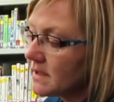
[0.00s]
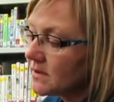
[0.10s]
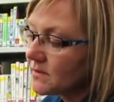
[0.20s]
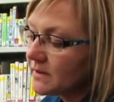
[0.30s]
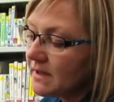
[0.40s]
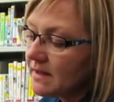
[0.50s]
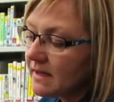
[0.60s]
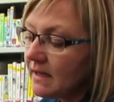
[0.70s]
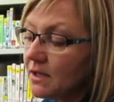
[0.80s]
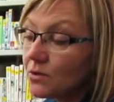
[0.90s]
It's really
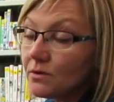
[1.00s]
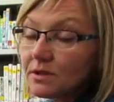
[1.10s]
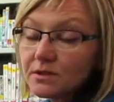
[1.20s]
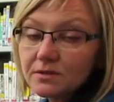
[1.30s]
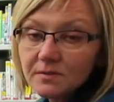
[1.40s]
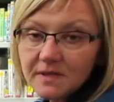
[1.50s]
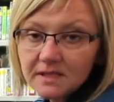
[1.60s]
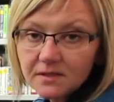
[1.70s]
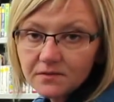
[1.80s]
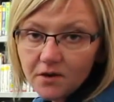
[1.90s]
thick. You could use a
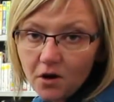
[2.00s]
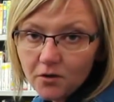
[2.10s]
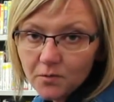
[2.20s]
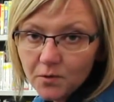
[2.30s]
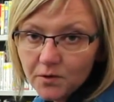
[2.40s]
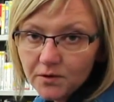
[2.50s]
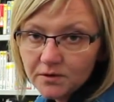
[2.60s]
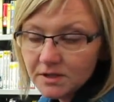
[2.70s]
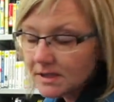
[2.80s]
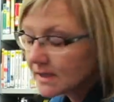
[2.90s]
piece of cardboard or
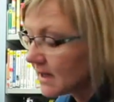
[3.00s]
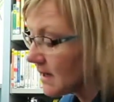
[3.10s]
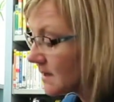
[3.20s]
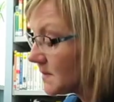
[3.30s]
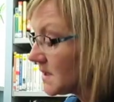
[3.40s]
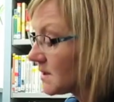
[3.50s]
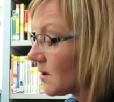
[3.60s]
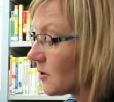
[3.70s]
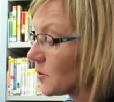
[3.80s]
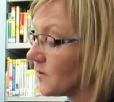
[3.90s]
just cut a piece of
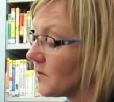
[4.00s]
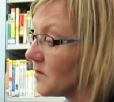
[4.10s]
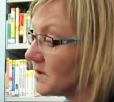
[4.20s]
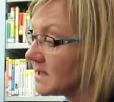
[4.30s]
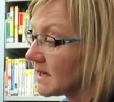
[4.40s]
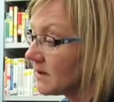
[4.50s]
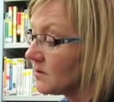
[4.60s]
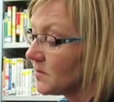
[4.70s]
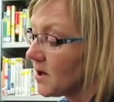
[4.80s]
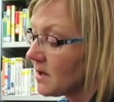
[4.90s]
cardboard from a
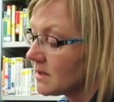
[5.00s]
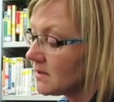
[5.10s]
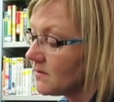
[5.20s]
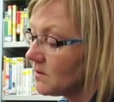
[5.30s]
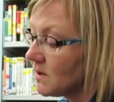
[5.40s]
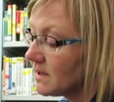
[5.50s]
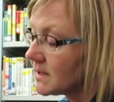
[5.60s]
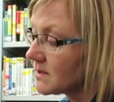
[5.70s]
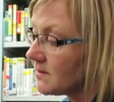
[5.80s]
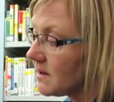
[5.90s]
recycled box if you want
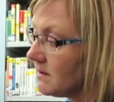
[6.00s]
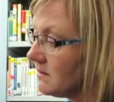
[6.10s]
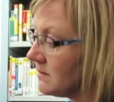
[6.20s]
as well.